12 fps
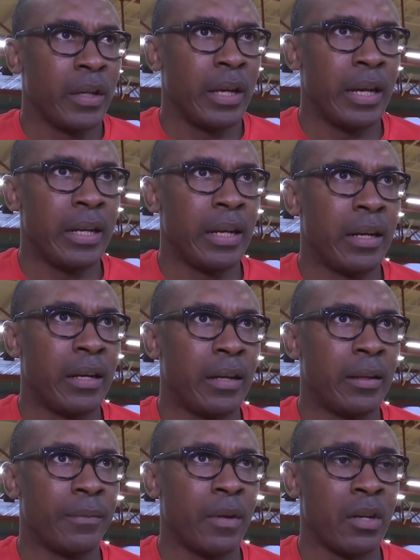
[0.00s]
and
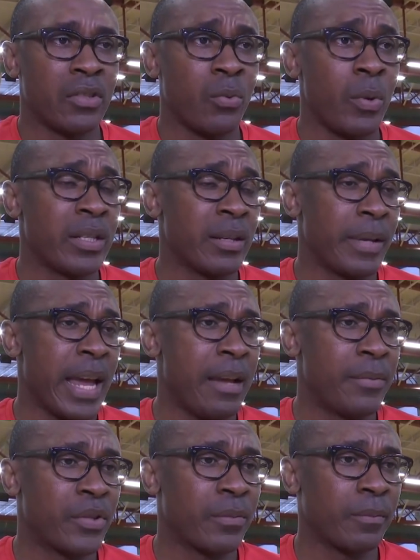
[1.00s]
also win some
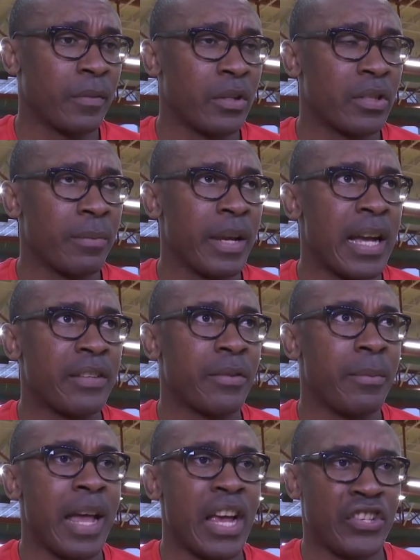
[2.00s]
games. You know, some guys
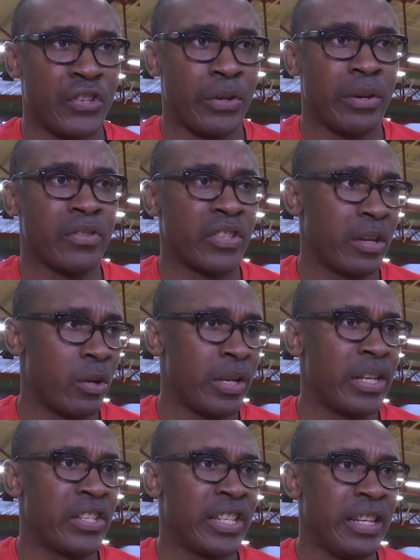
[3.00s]
from last year still on
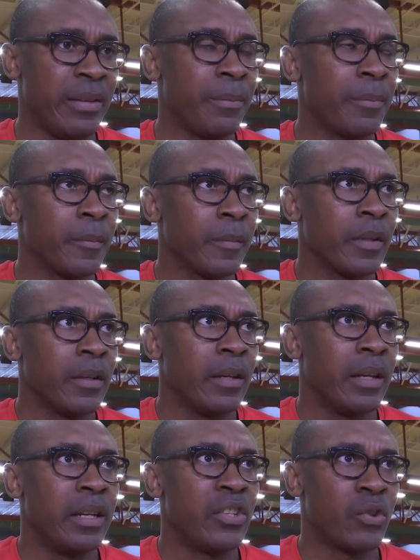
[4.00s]
this team
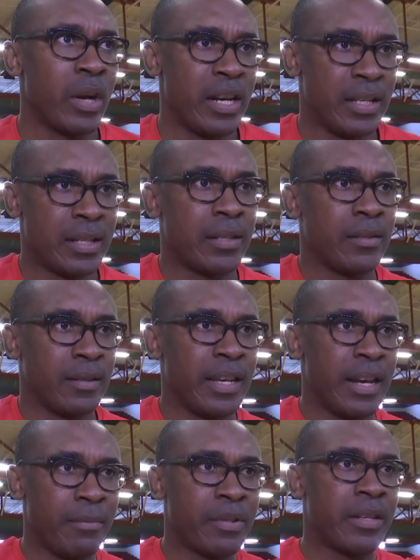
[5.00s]
and trying to
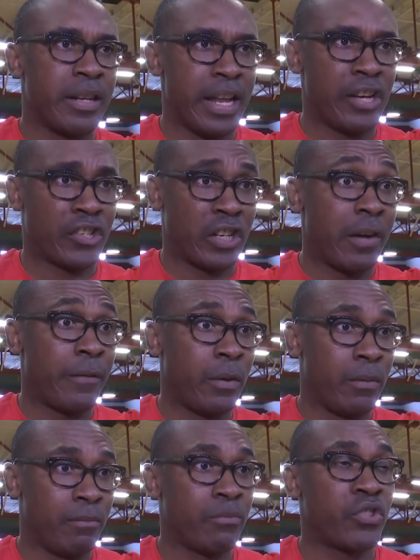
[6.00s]
get them to the next
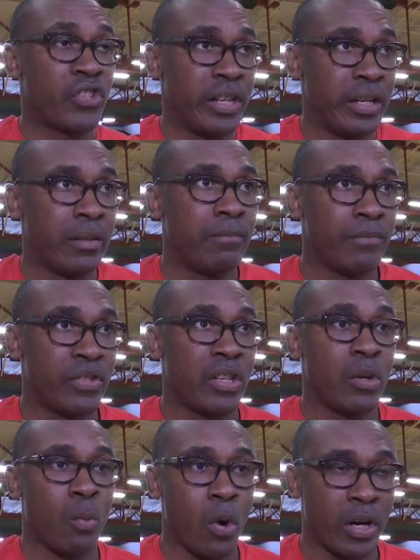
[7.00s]
level, still
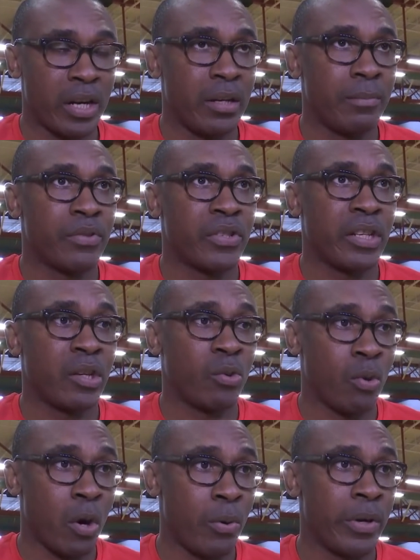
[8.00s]
working them, still
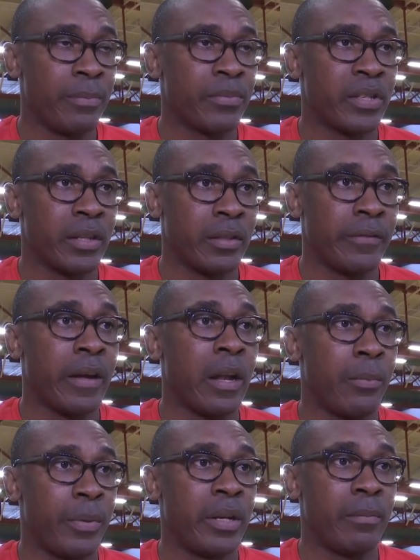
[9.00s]
growing them, still
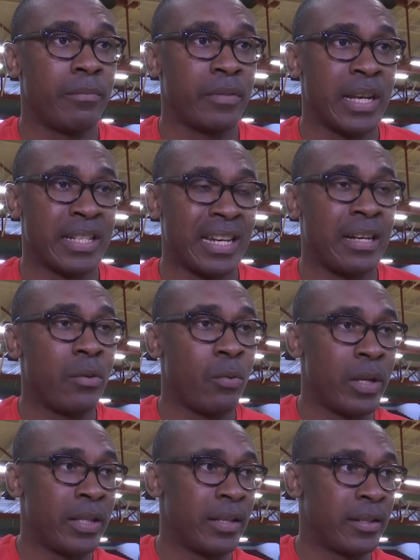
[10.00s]
developing them. That's kind of
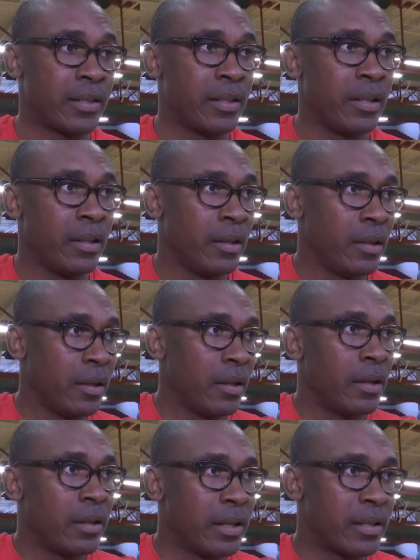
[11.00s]
what this
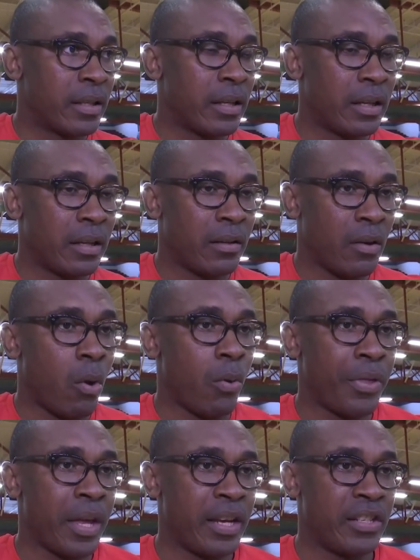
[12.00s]
whole
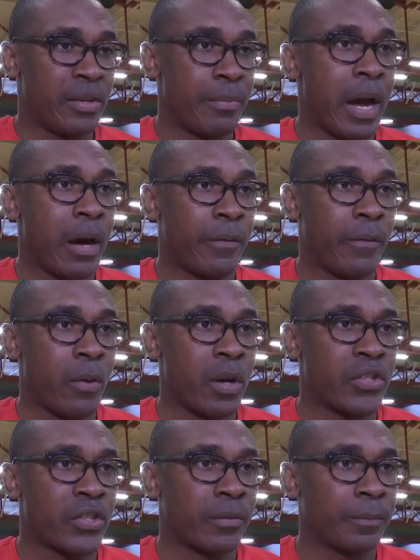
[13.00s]
thing is about for
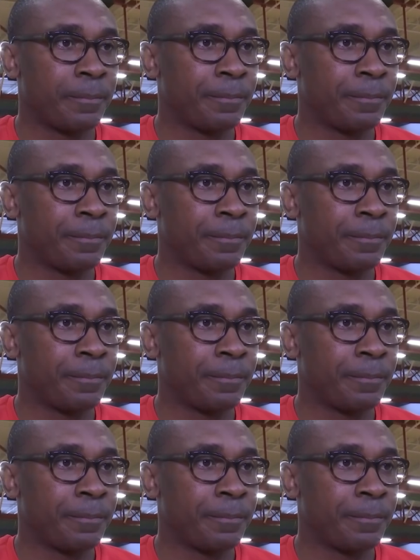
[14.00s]
us.